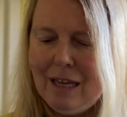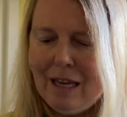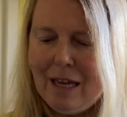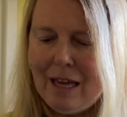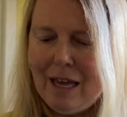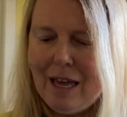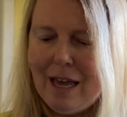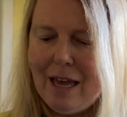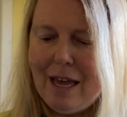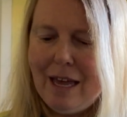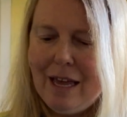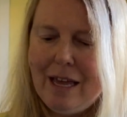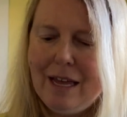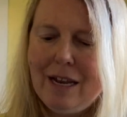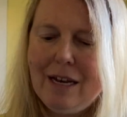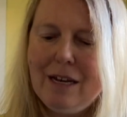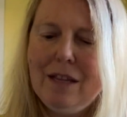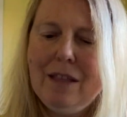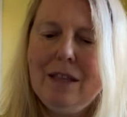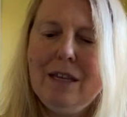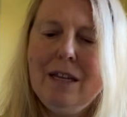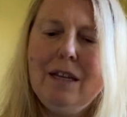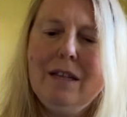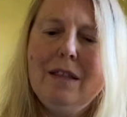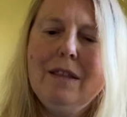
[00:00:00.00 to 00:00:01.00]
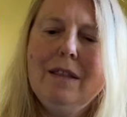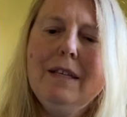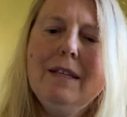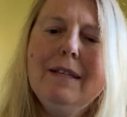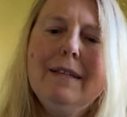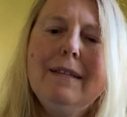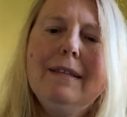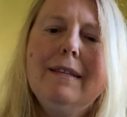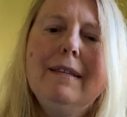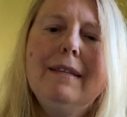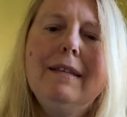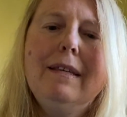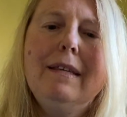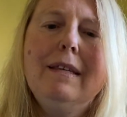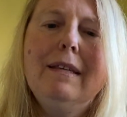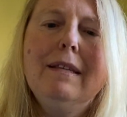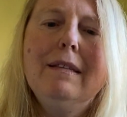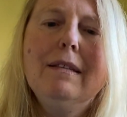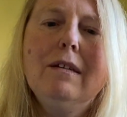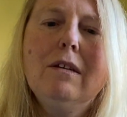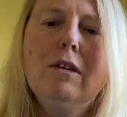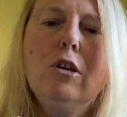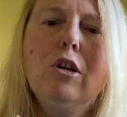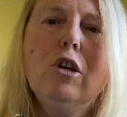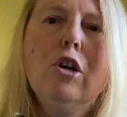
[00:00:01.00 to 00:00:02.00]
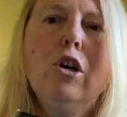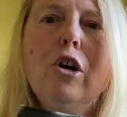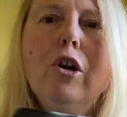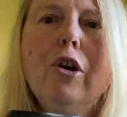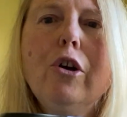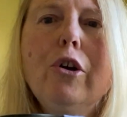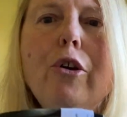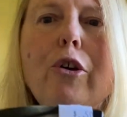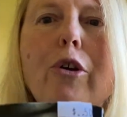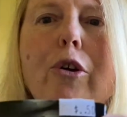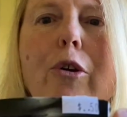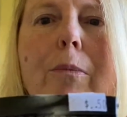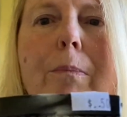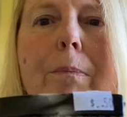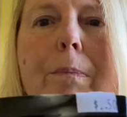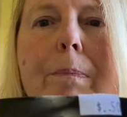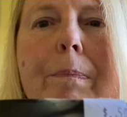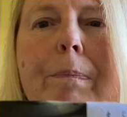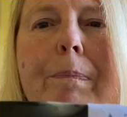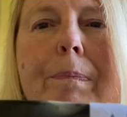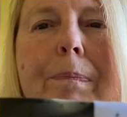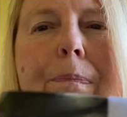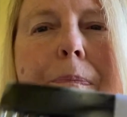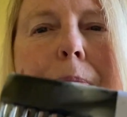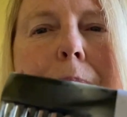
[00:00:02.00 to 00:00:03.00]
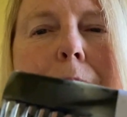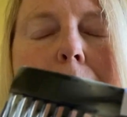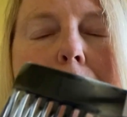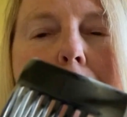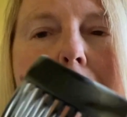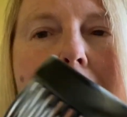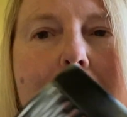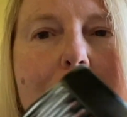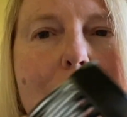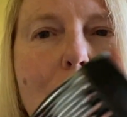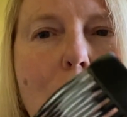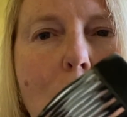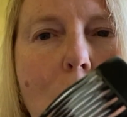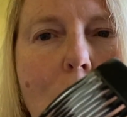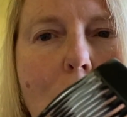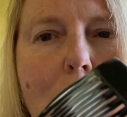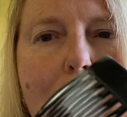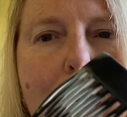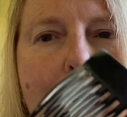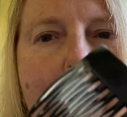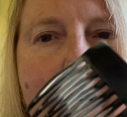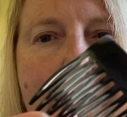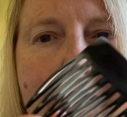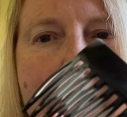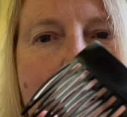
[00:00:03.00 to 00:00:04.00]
And then this is a comb, black and white.